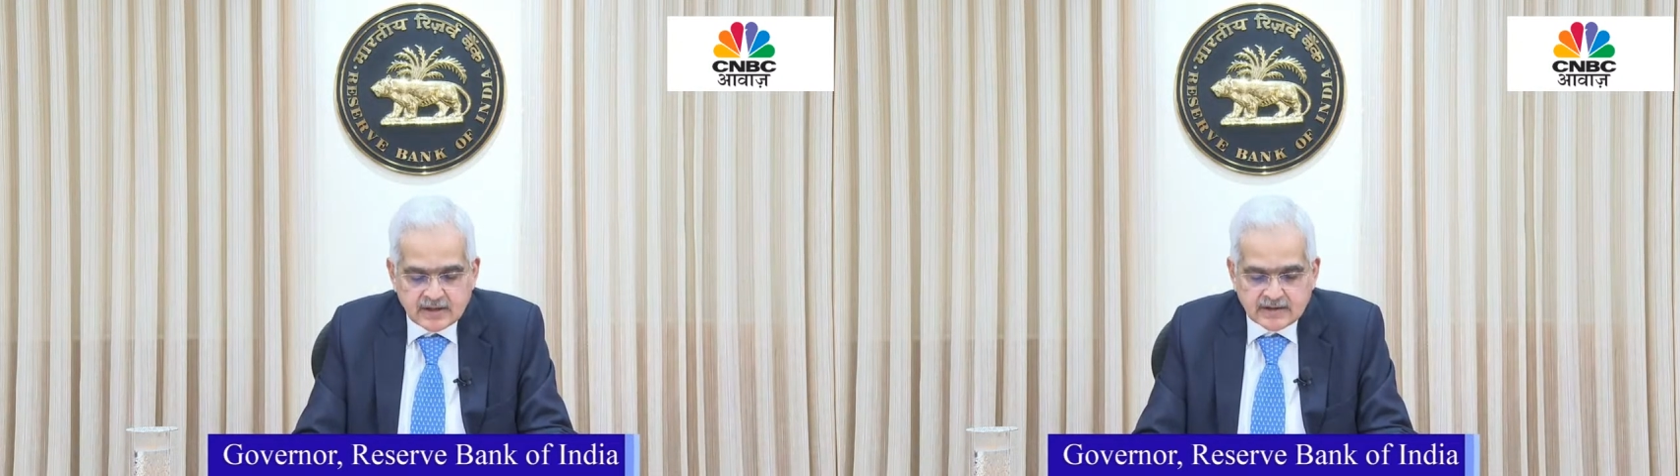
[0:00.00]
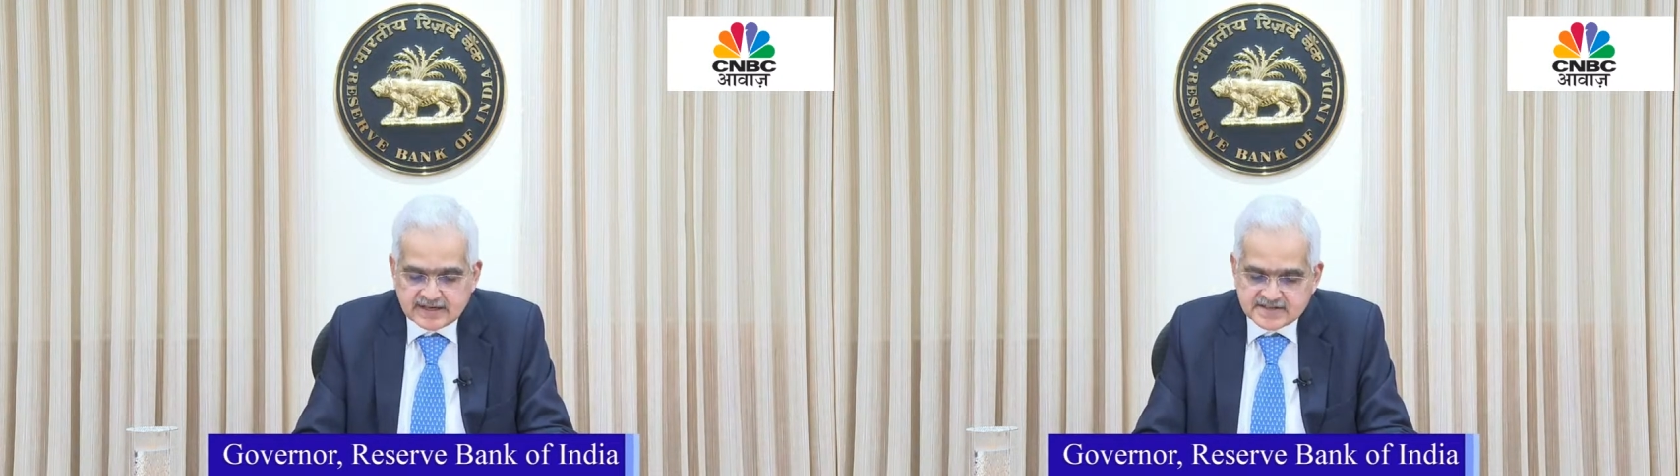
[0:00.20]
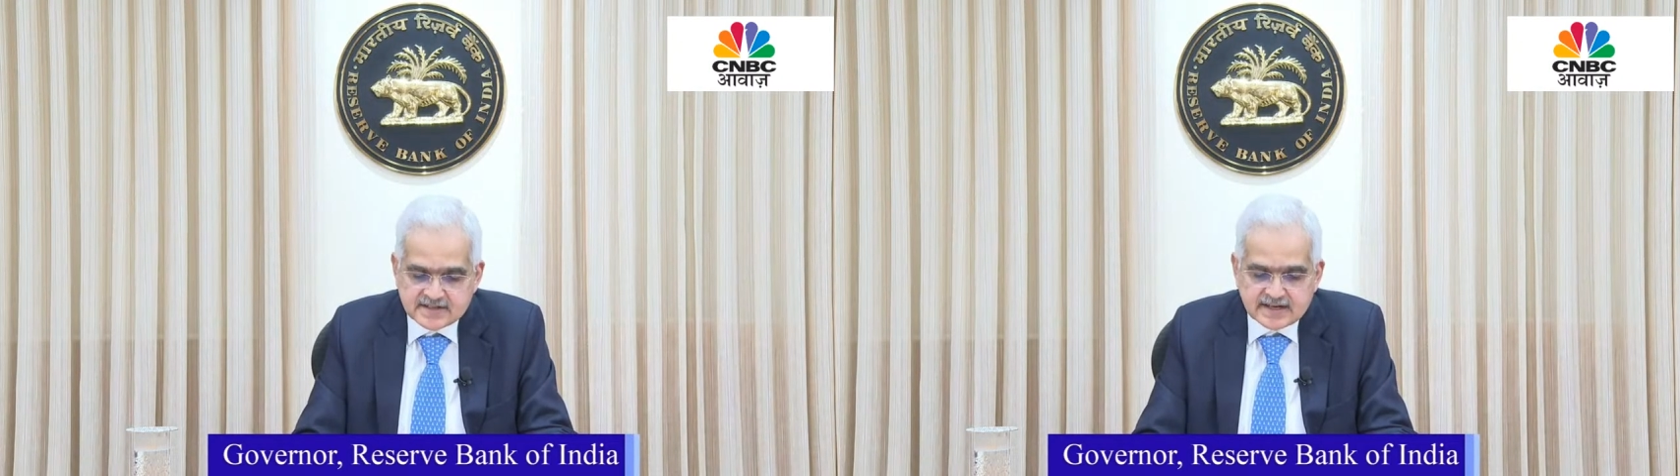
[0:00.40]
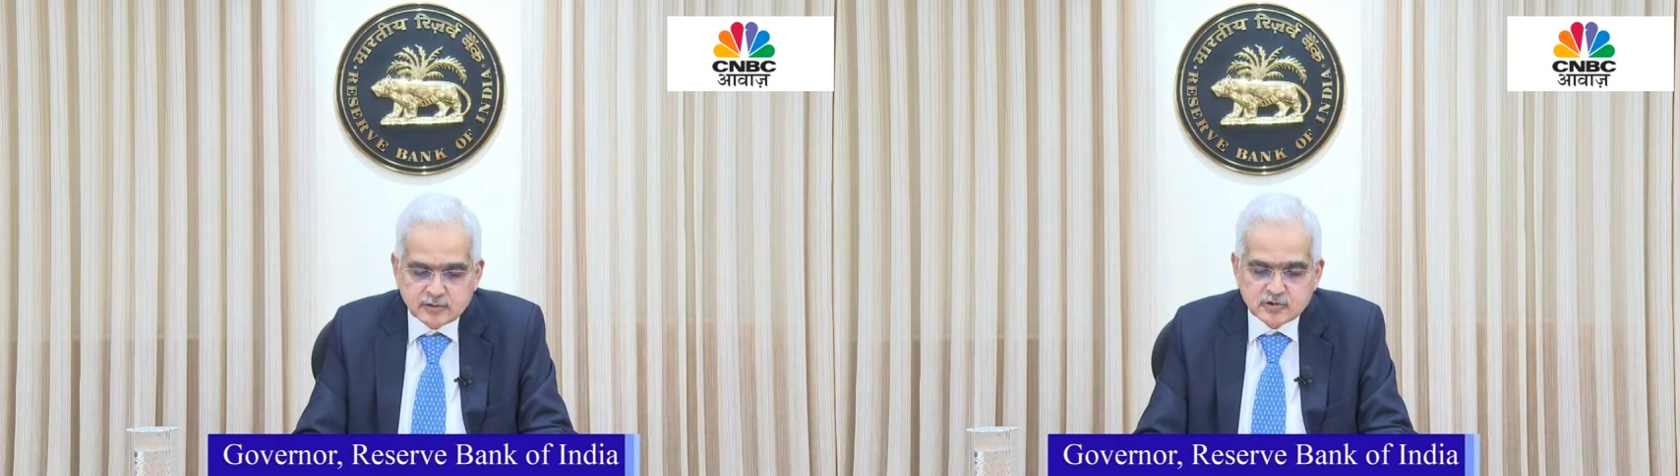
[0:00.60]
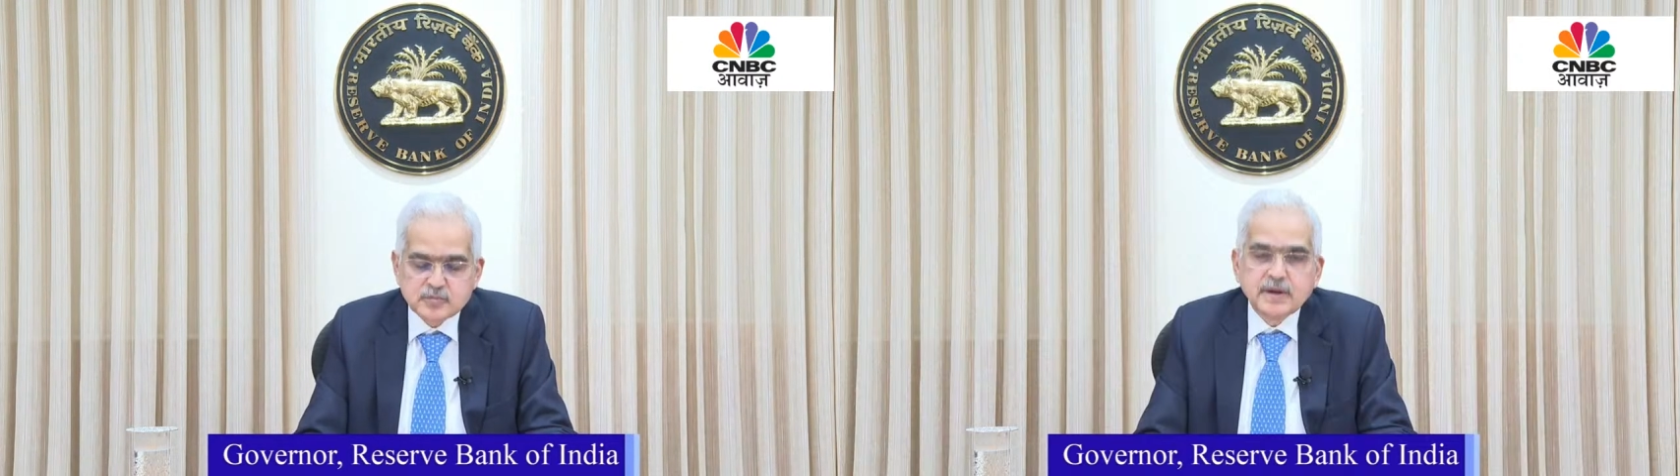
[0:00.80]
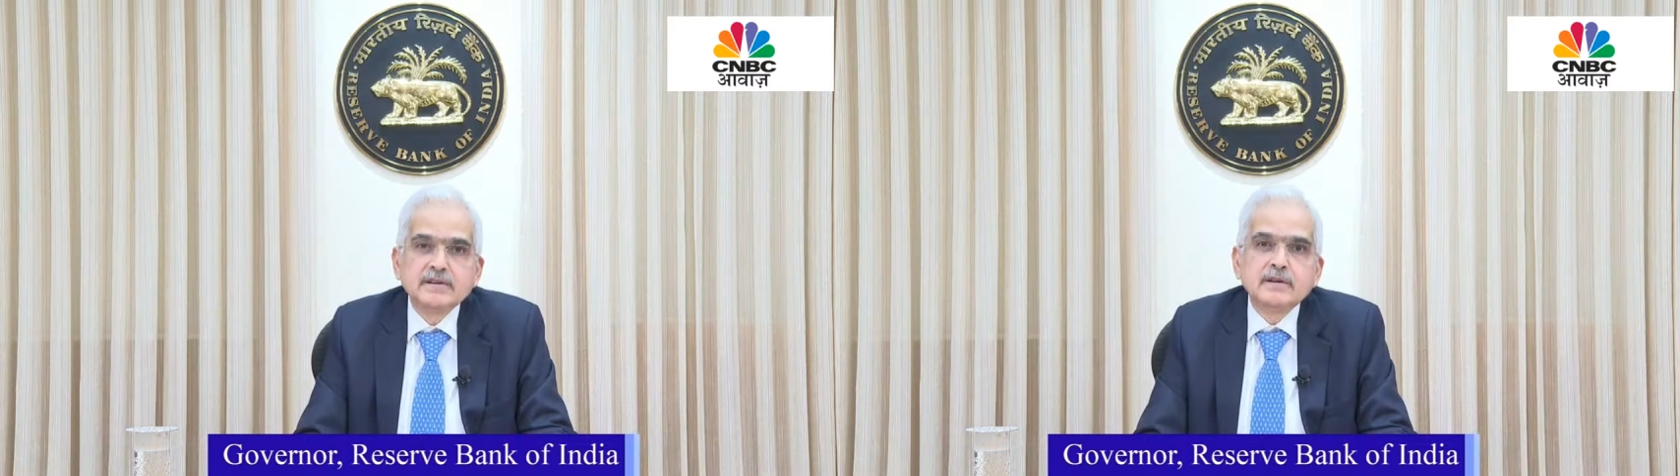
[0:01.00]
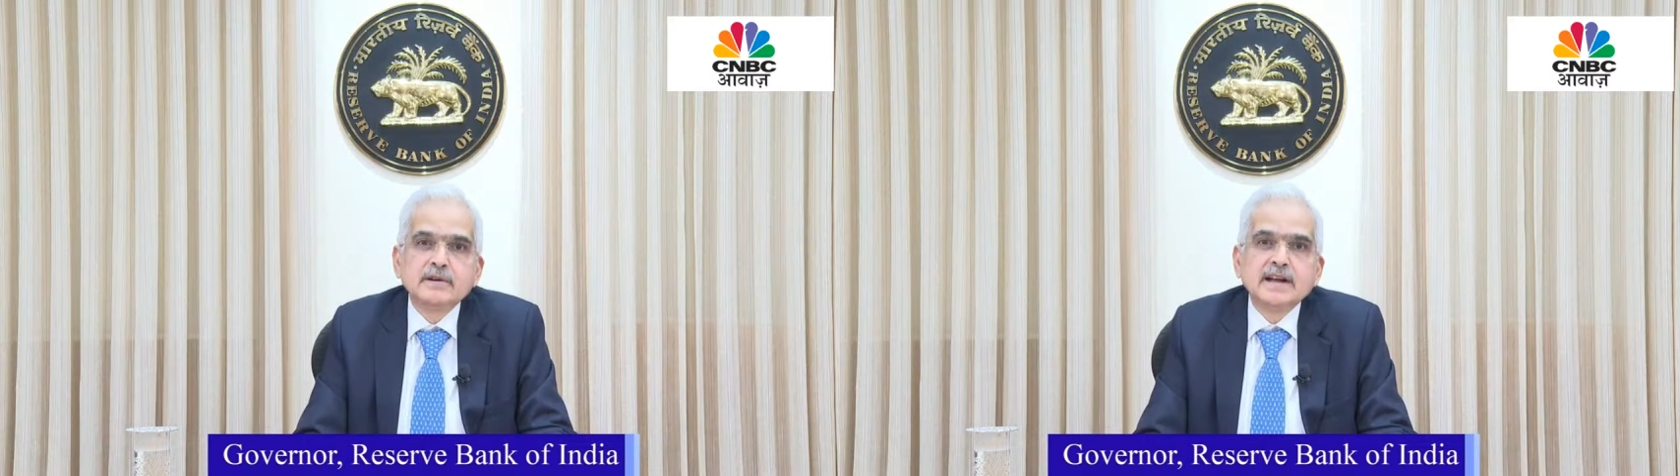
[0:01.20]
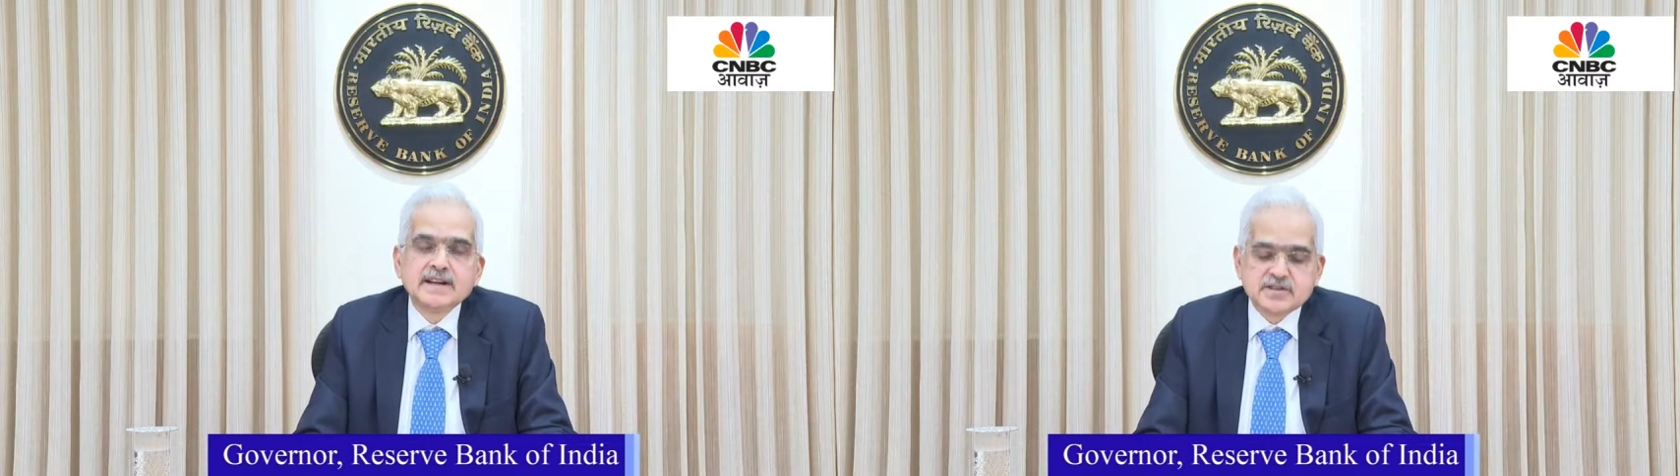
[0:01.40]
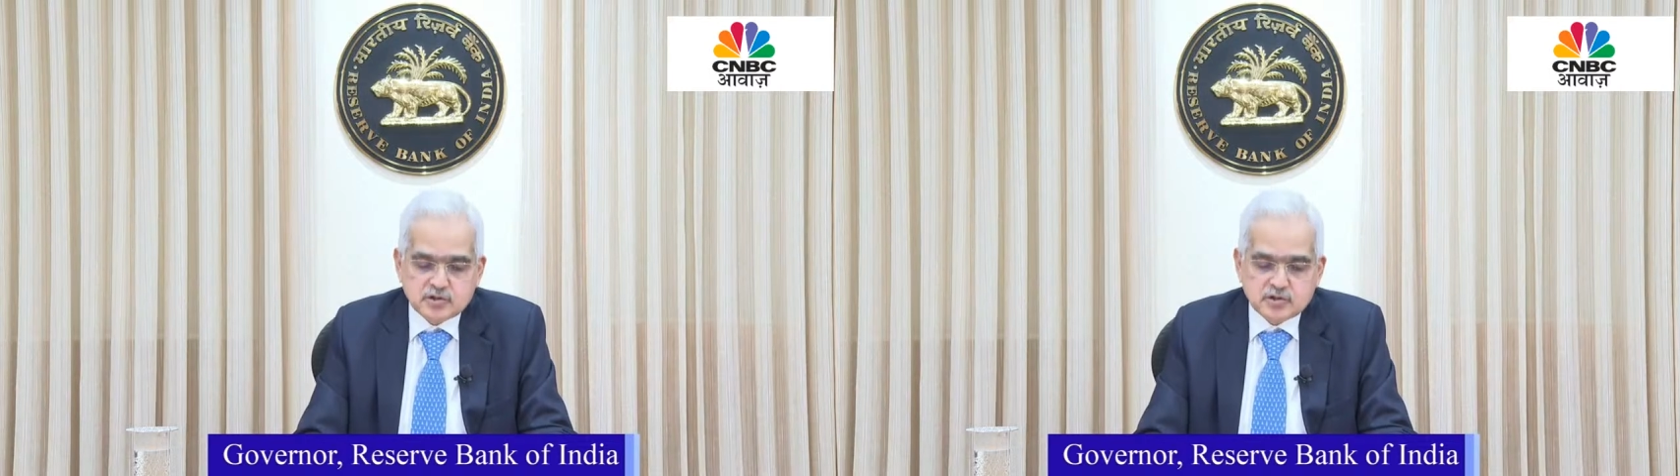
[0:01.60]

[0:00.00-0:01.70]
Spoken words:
Next announcement relates